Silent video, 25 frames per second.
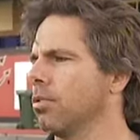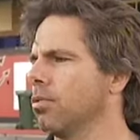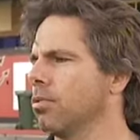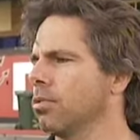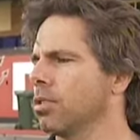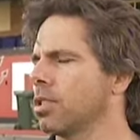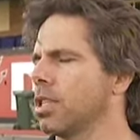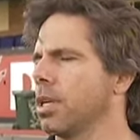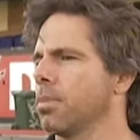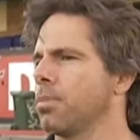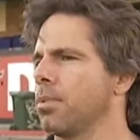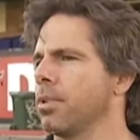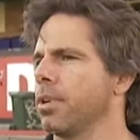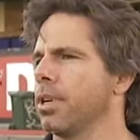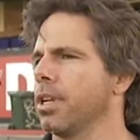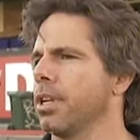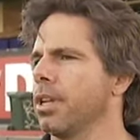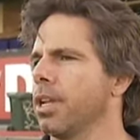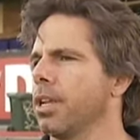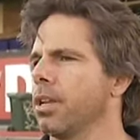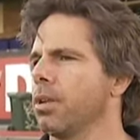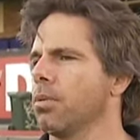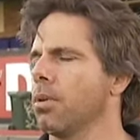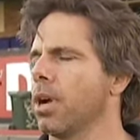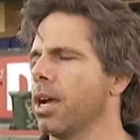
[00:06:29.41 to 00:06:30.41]
or separate in
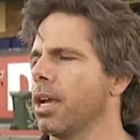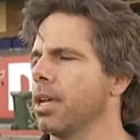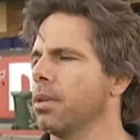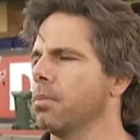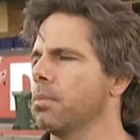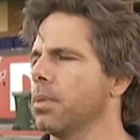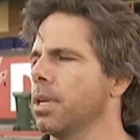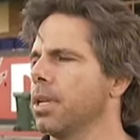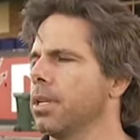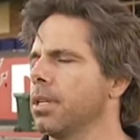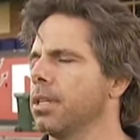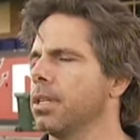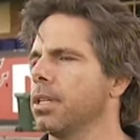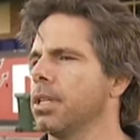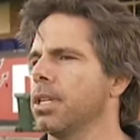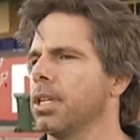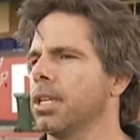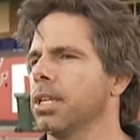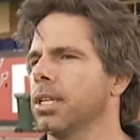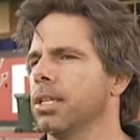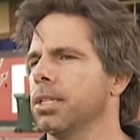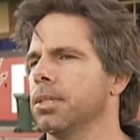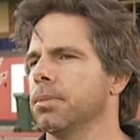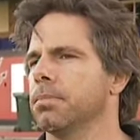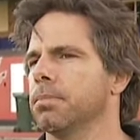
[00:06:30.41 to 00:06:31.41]
any way. But
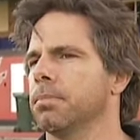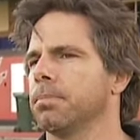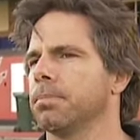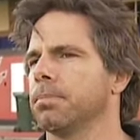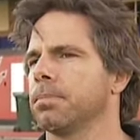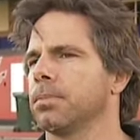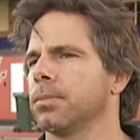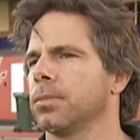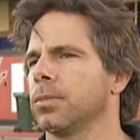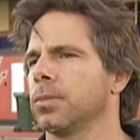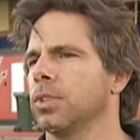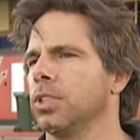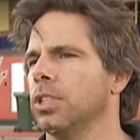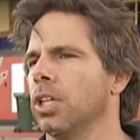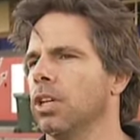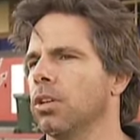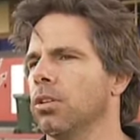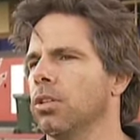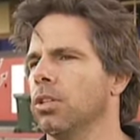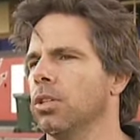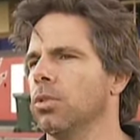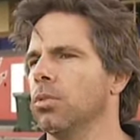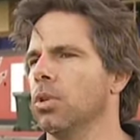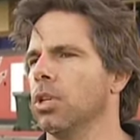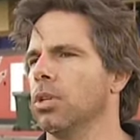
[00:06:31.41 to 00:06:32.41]
um, you know,
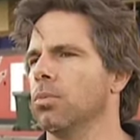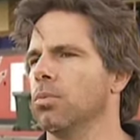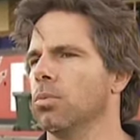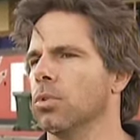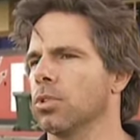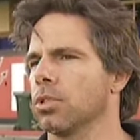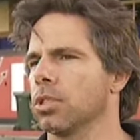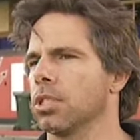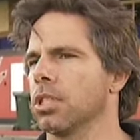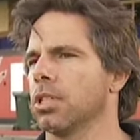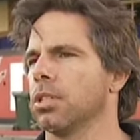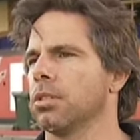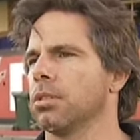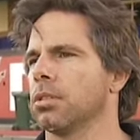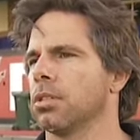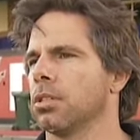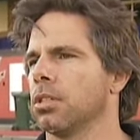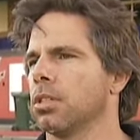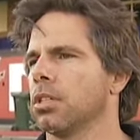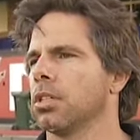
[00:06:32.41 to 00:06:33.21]
it, it was a